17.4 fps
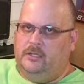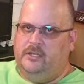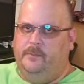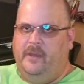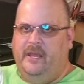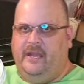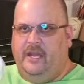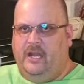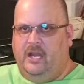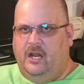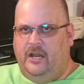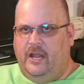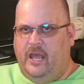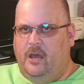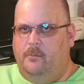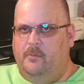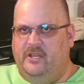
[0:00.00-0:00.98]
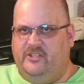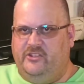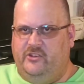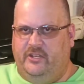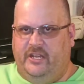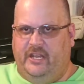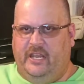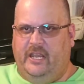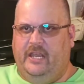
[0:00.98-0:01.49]
depending on how much
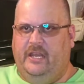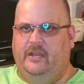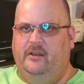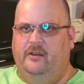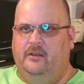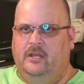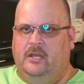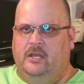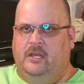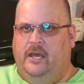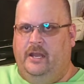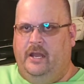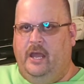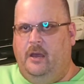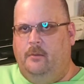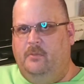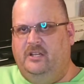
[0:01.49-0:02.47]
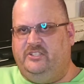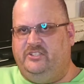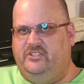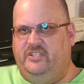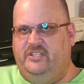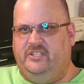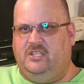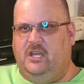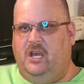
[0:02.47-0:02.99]
you need and how
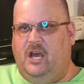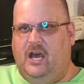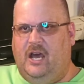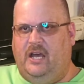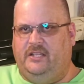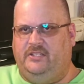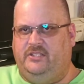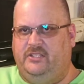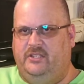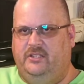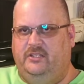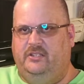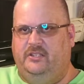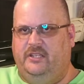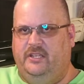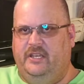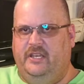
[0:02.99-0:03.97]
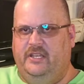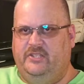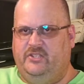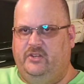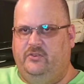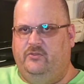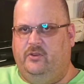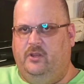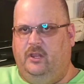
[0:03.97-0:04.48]
much these cost,
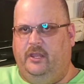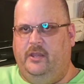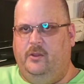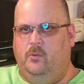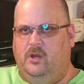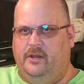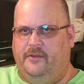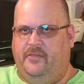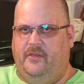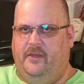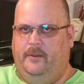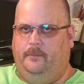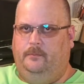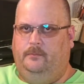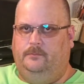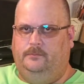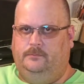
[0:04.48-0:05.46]
is it really worth it?